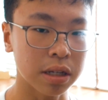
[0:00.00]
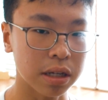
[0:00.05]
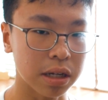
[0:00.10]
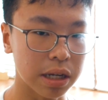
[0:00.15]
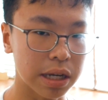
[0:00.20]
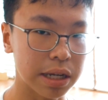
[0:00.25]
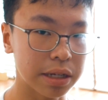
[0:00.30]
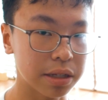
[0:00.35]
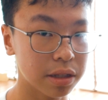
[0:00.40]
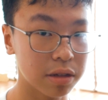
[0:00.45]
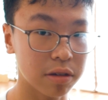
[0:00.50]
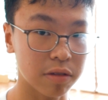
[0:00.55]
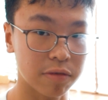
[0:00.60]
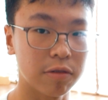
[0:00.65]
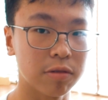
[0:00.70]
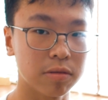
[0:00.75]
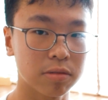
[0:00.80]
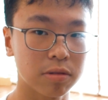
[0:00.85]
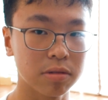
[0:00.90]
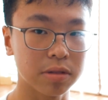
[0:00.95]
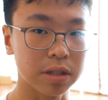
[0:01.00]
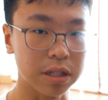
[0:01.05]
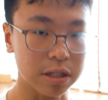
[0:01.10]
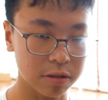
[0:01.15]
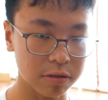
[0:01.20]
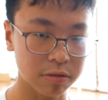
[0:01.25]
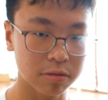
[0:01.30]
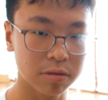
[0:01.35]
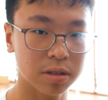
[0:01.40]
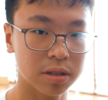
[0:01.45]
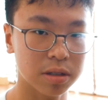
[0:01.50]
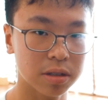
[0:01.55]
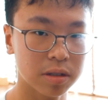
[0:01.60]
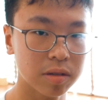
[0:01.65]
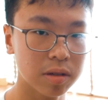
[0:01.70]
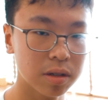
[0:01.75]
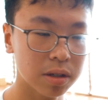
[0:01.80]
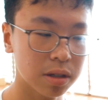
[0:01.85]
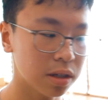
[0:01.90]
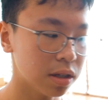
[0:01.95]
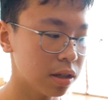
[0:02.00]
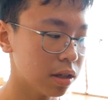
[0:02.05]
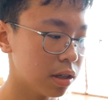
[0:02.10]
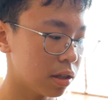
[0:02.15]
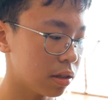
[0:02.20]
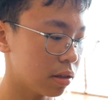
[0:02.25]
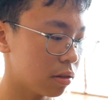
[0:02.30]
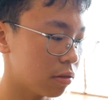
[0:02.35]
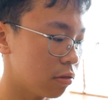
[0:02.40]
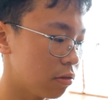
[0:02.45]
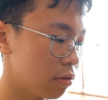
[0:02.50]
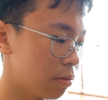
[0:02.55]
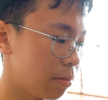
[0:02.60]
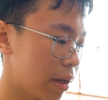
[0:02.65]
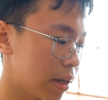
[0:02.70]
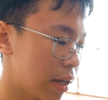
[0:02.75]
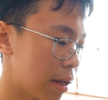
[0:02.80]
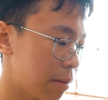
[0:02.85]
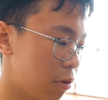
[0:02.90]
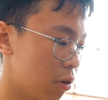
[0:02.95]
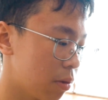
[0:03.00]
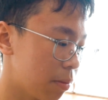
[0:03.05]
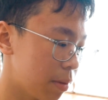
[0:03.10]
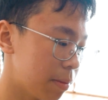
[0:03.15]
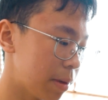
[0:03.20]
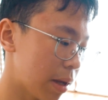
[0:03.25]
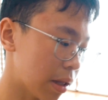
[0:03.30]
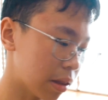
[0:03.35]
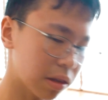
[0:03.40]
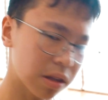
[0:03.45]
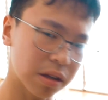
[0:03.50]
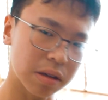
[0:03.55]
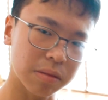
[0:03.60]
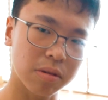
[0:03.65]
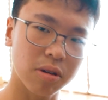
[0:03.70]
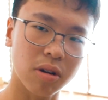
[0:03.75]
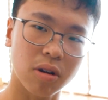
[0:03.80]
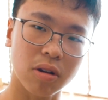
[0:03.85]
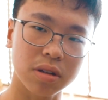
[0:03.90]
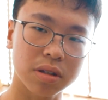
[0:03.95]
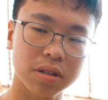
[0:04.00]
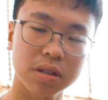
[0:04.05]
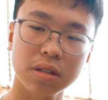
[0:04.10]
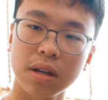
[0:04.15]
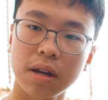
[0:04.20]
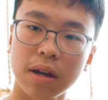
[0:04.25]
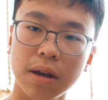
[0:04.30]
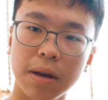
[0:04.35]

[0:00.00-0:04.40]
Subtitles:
Editing your photos is crucial to make them look a bit better, because